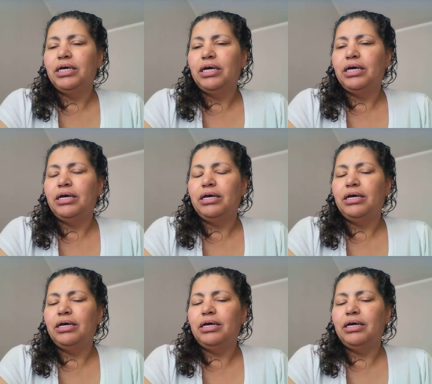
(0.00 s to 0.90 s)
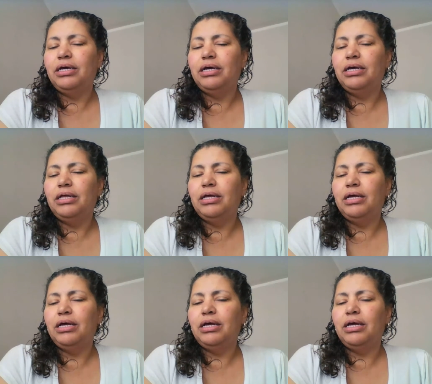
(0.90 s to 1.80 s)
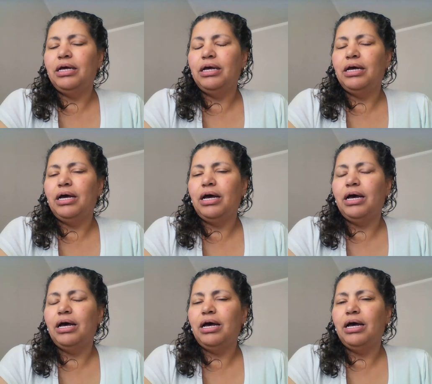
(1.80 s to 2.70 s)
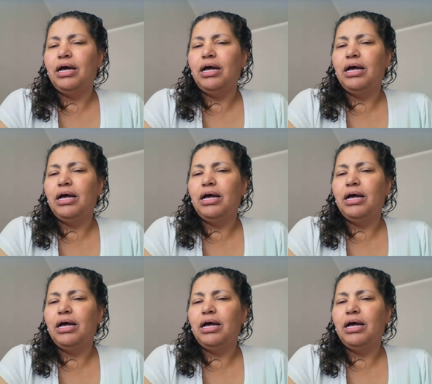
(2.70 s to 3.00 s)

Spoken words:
[no speech]